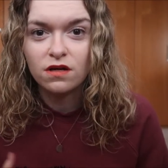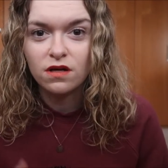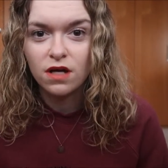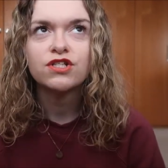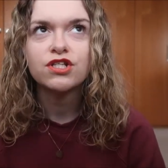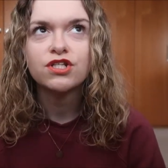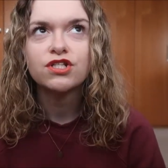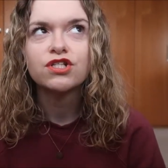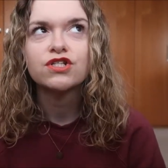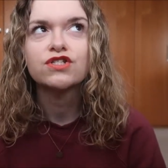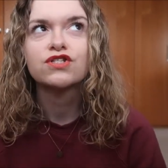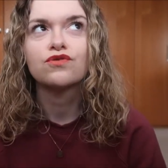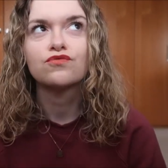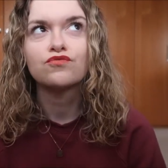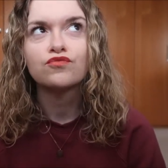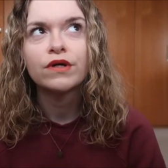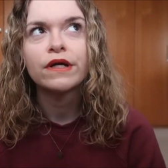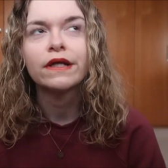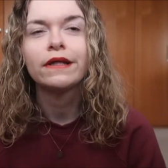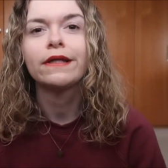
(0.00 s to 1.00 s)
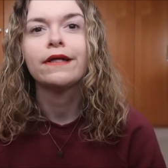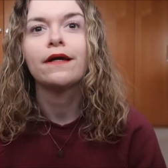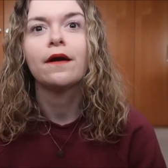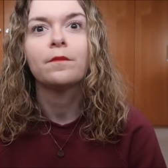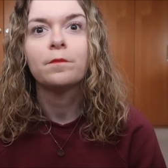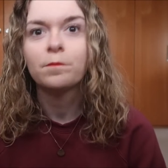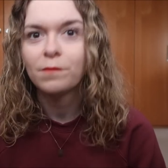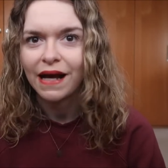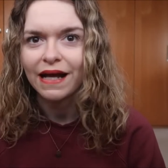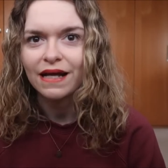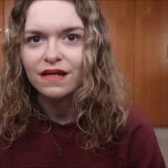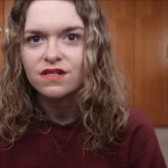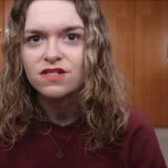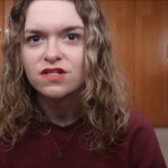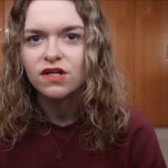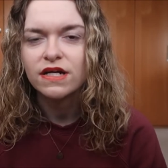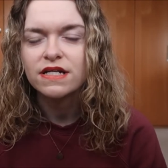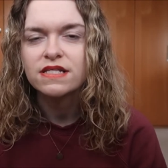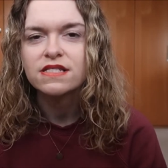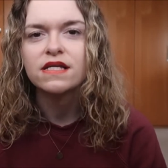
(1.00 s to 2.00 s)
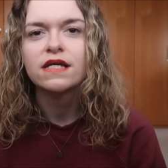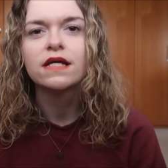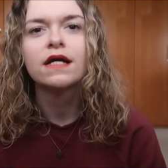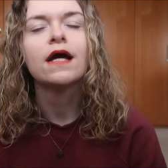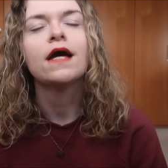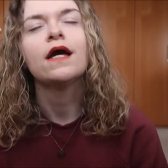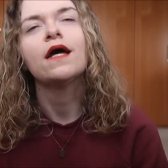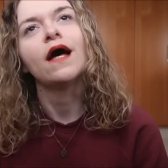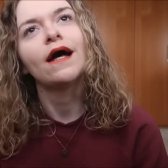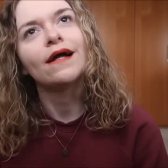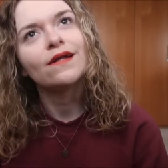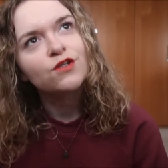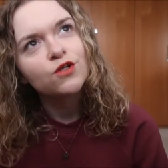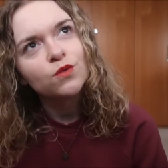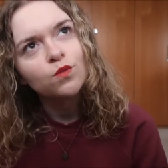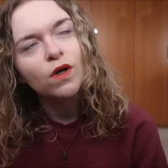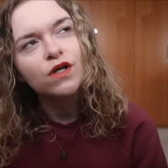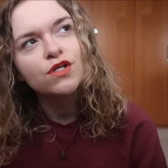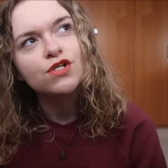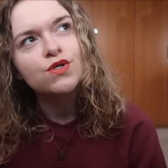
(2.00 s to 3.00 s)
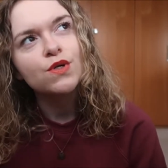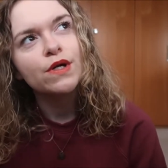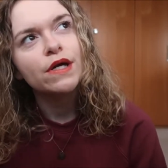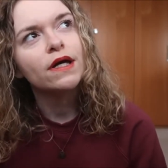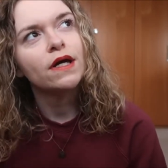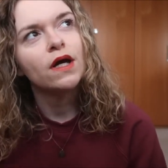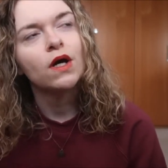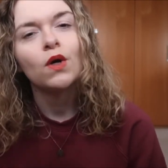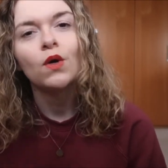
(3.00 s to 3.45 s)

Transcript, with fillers: She's just really magnetizing and you're wondering